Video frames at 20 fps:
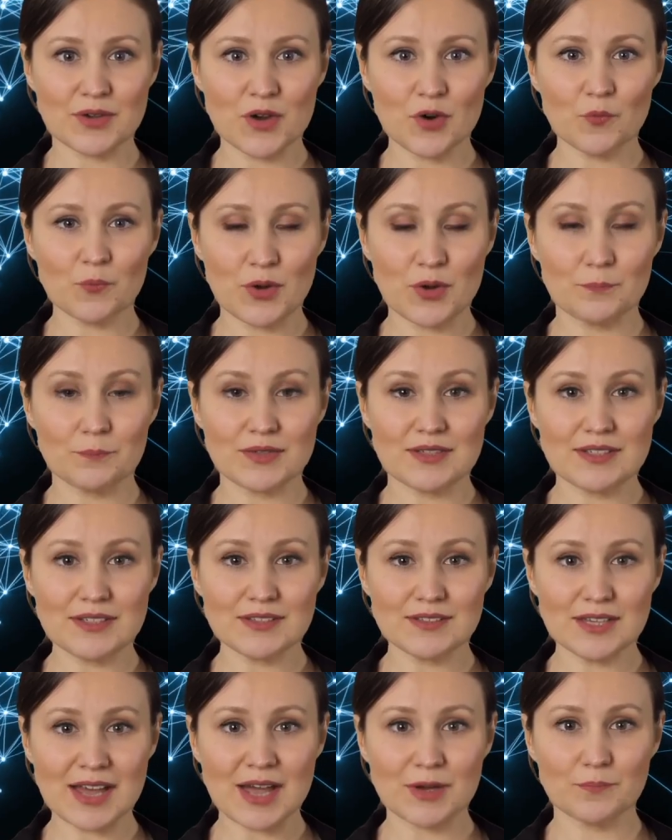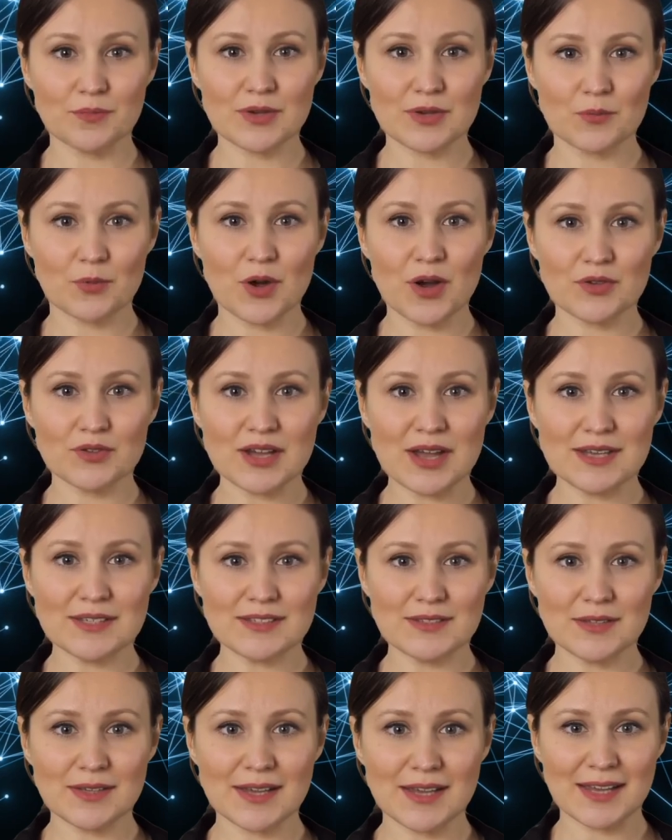or premises cabling
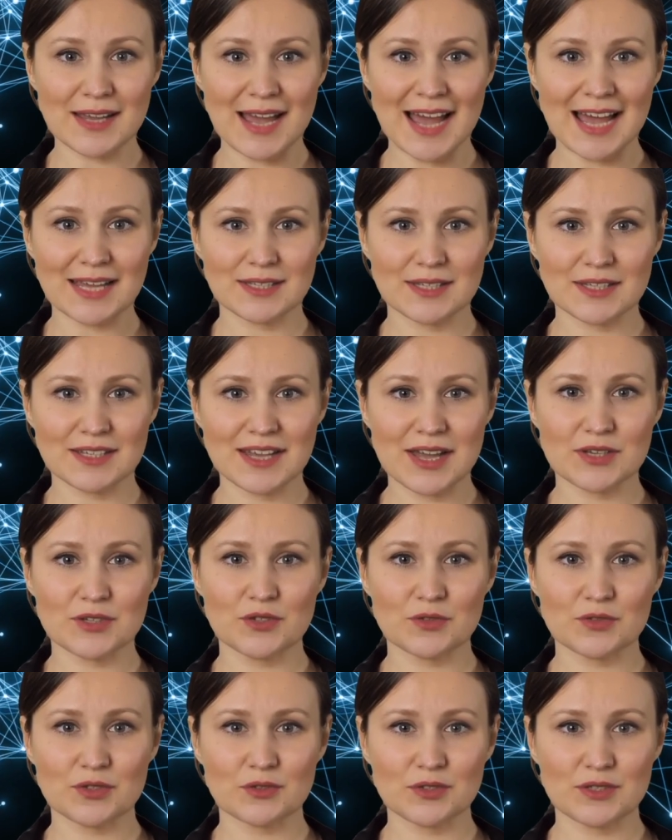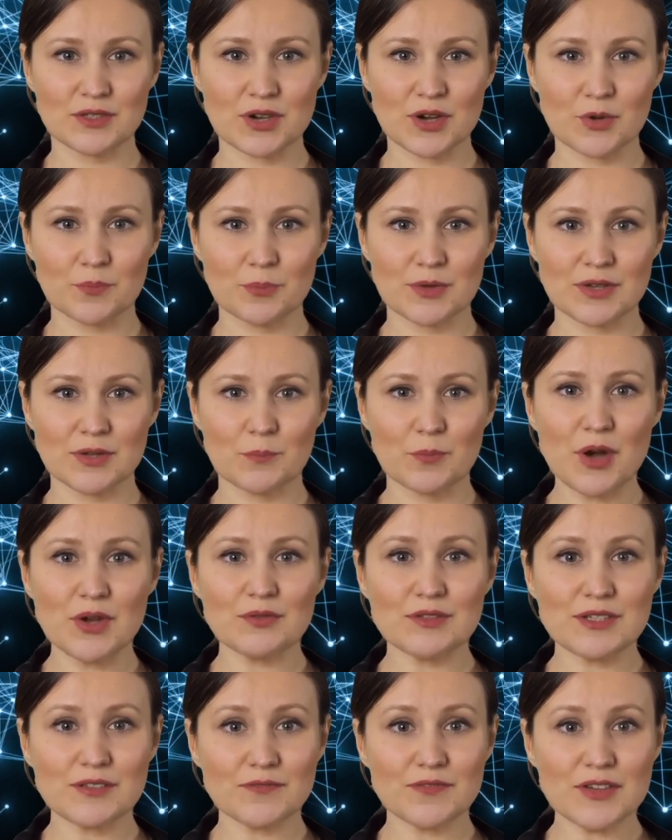projects, it's essential to determine the
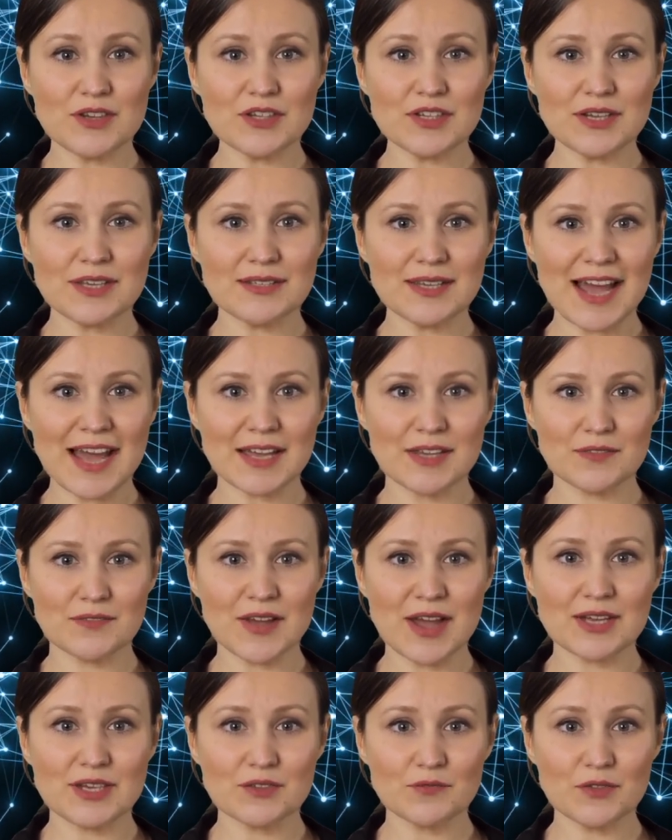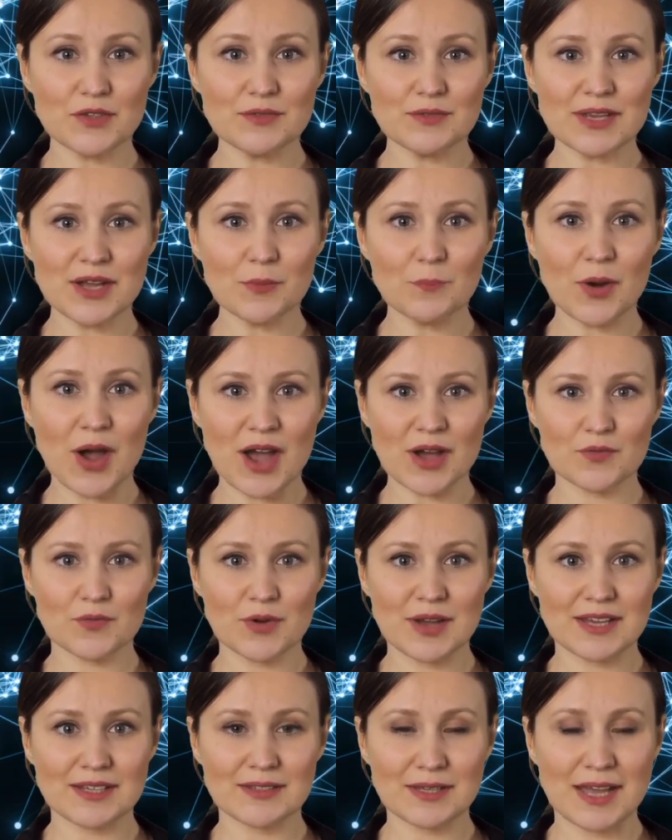most efficient and effective use of
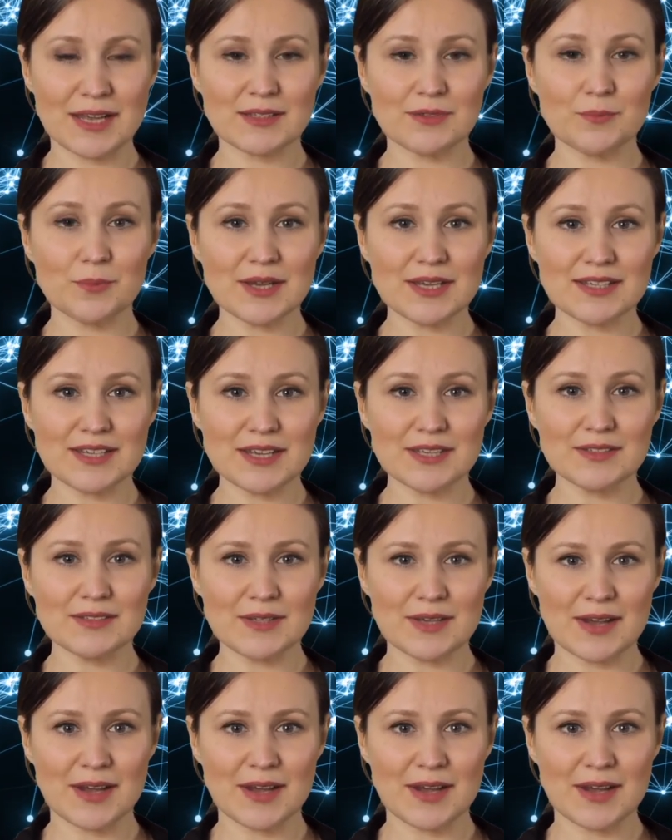pathways and spaces